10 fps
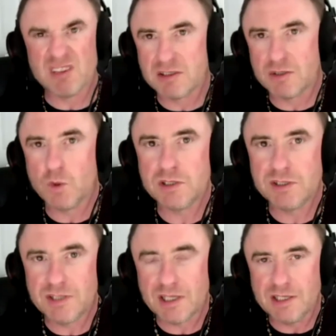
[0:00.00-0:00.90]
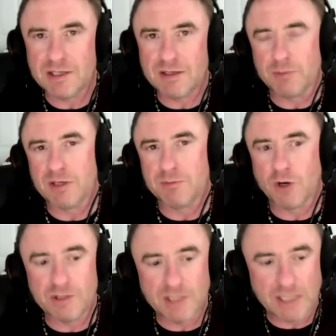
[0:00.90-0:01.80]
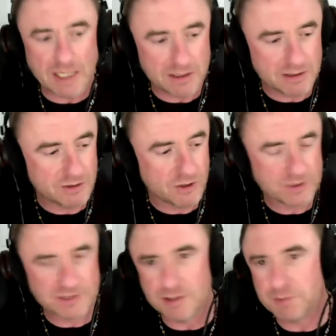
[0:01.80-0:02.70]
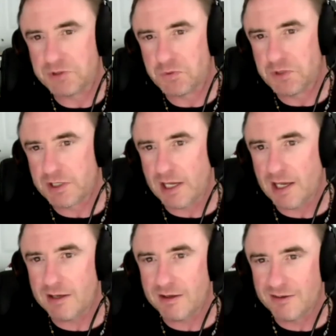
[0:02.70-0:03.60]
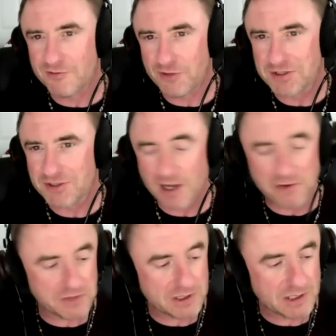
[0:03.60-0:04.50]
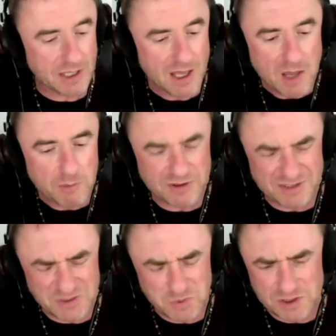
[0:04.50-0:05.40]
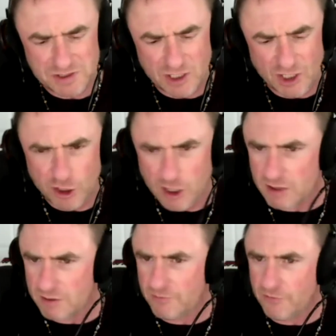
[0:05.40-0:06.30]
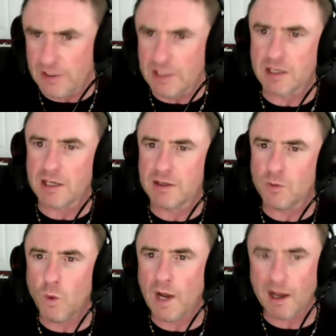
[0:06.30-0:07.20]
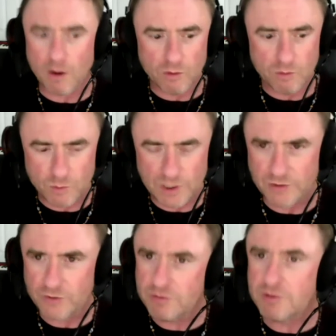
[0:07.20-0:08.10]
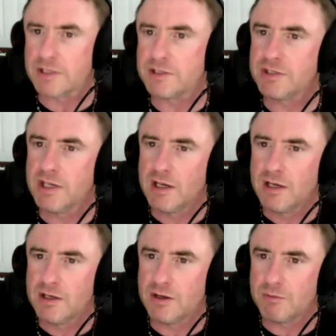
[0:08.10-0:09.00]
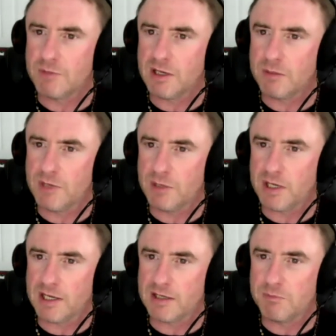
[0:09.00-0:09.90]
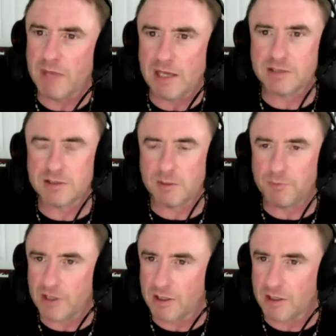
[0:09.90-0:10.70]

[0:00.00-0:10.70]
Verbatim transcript: It wasn't an, in I mean, Martin and I go as deep as we can philosophically, but this was a gut feeling. Wow, we can do this. You know, may maybe I can make something